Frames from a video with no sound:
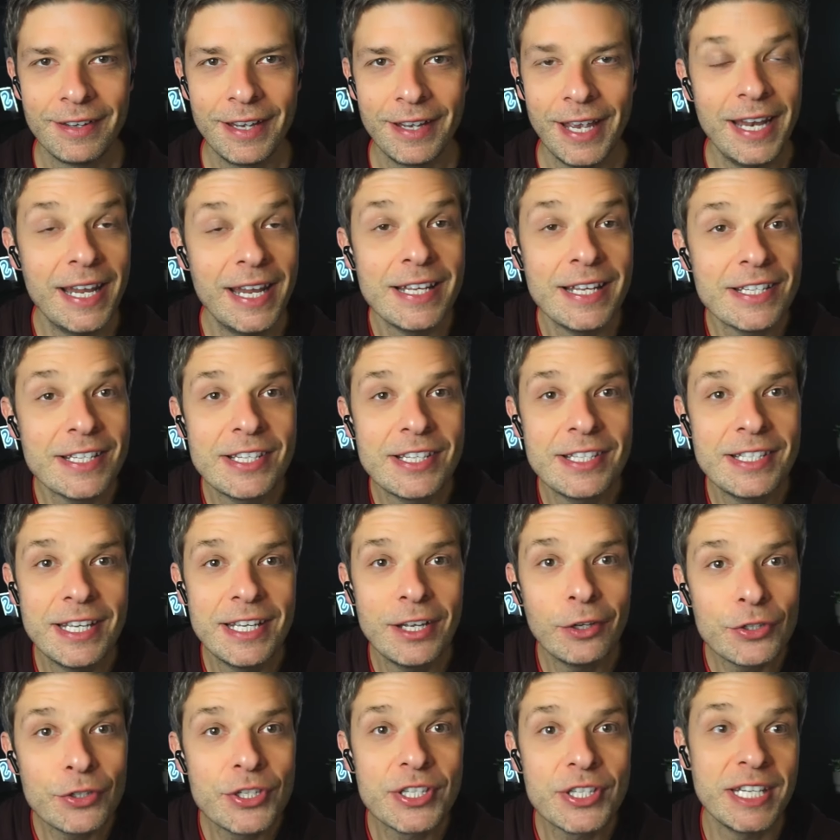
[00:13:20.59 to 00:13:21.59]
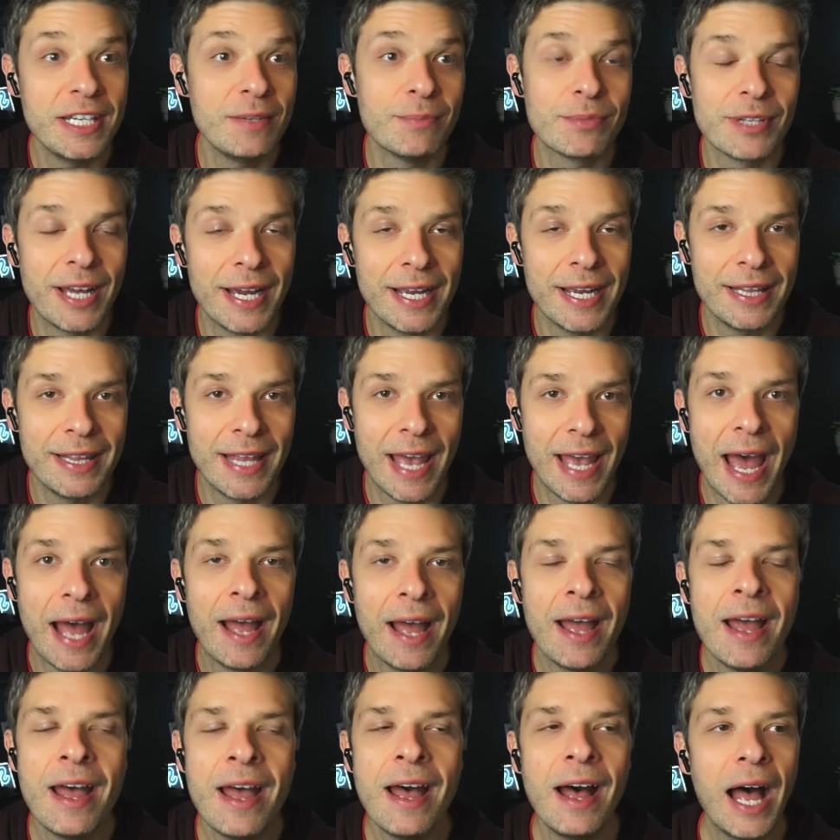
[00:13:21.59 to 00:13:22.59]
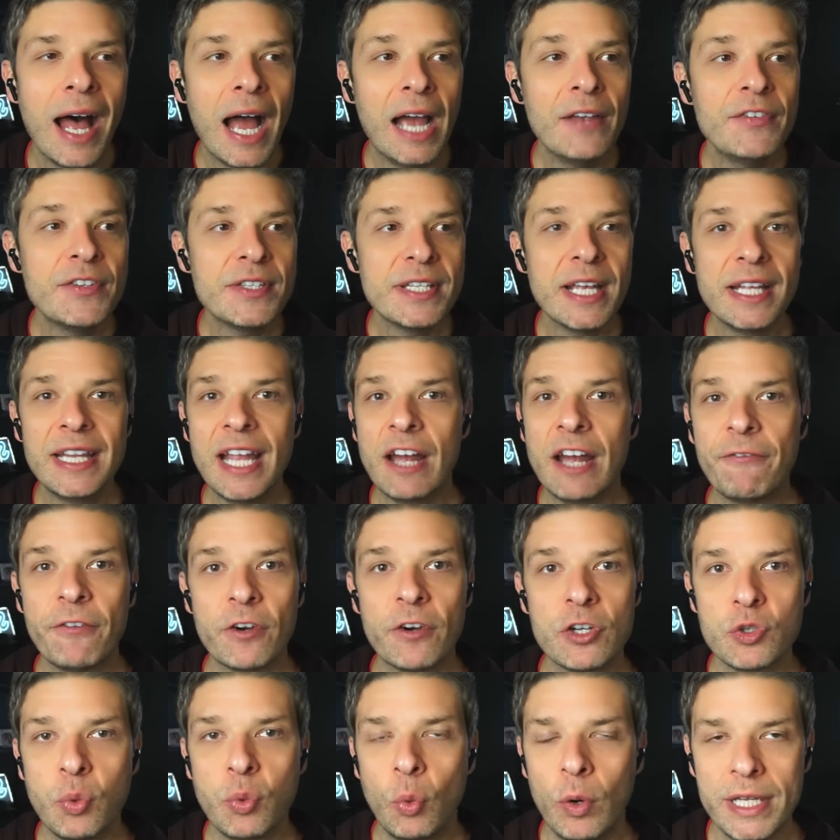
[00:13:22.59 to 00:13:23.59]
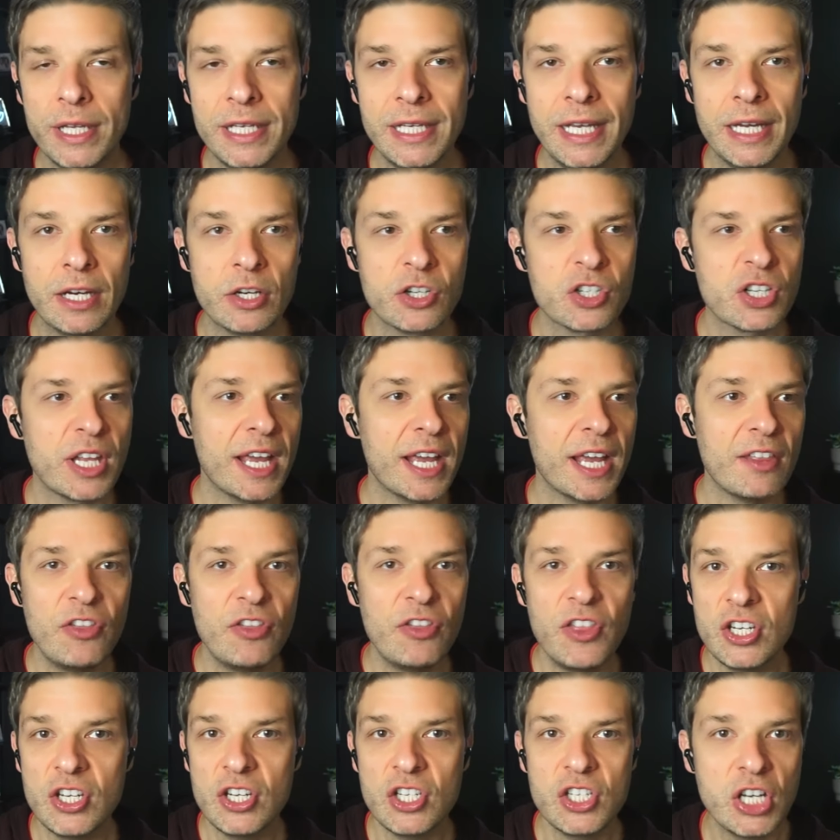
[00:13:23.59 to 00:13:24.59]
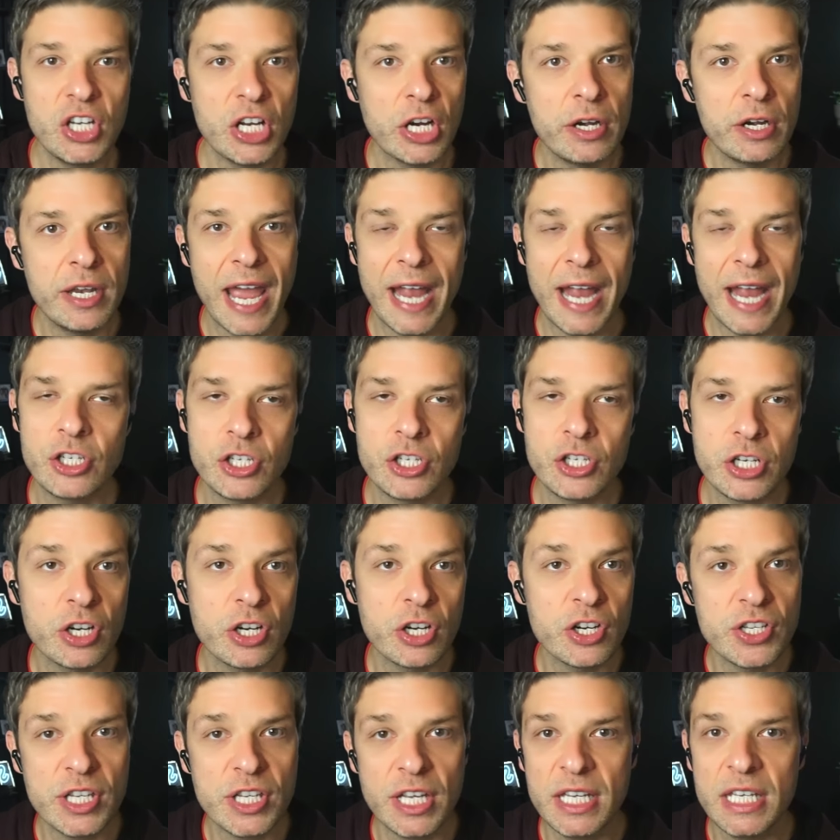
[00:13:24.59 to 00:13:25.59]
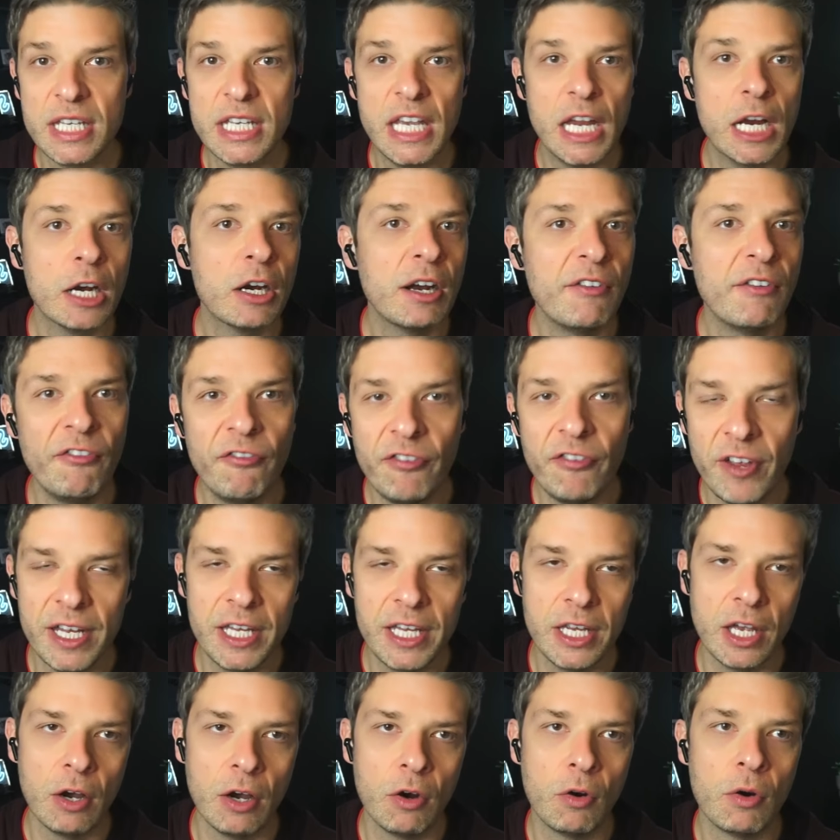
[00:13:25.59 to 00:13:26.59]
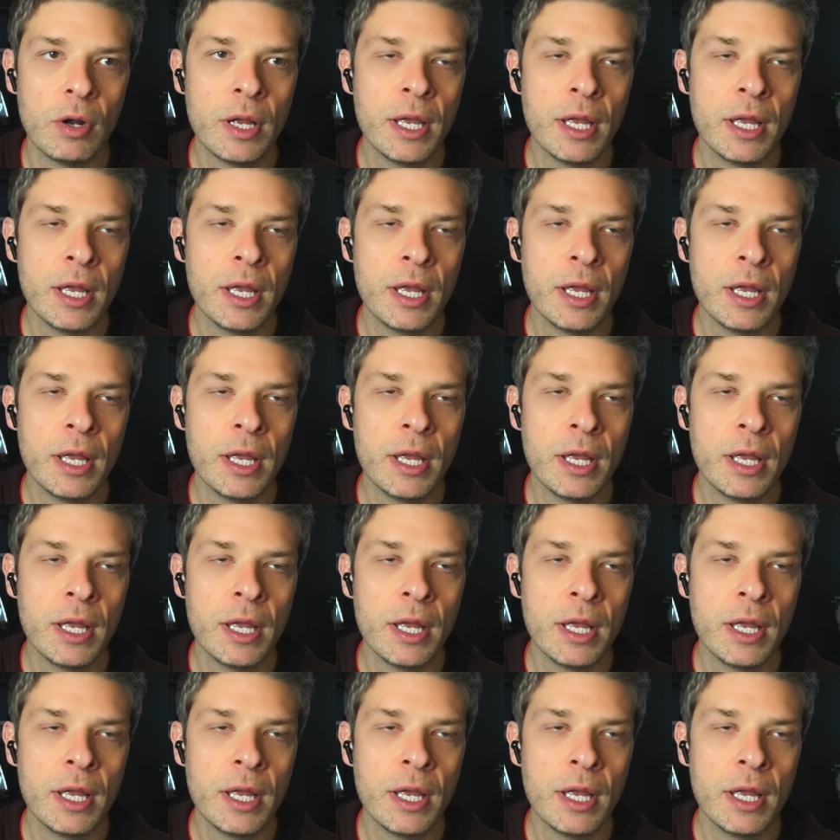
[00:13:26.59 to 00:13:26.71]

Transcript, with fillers: And it still seems like that. I said that for 20 years, like this year, next year is the year of video.